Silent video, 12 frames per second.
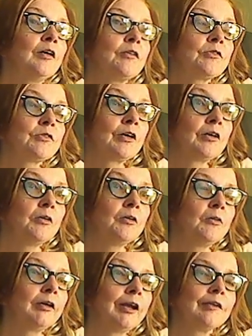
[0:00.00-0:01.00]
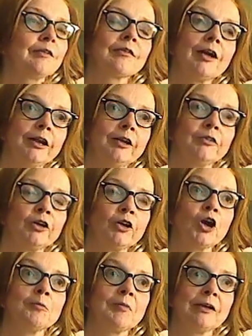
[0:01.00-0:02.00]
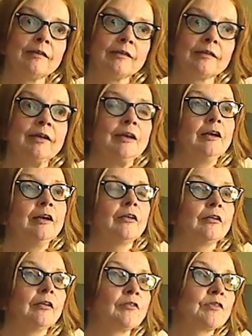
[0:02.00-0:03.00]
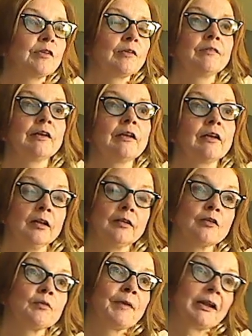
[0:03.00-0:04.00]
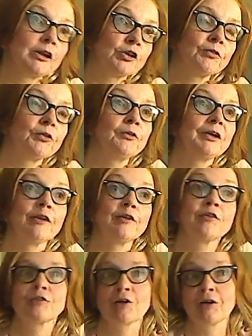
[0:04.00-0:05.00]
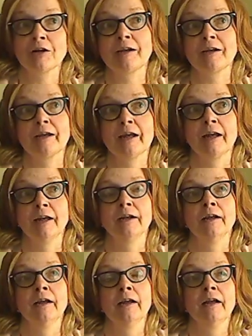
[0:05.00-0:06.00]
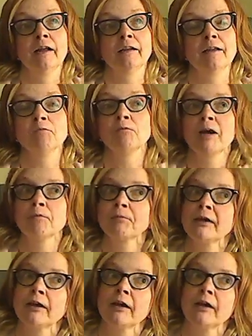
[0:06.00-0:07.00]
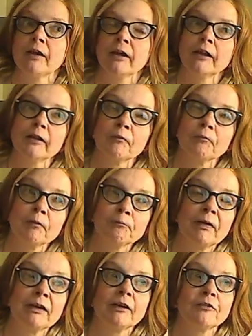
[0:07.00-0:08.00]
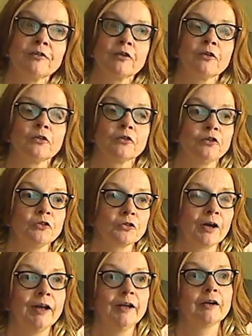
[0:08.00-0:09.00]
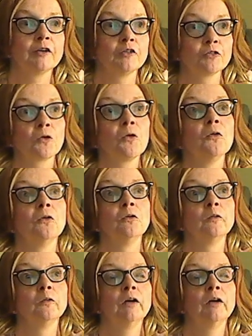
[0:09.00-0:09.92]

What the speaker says: So it's kind of alarming to thinking of something like the Spanish flu getting started again that might be a little bit difficult to try to control,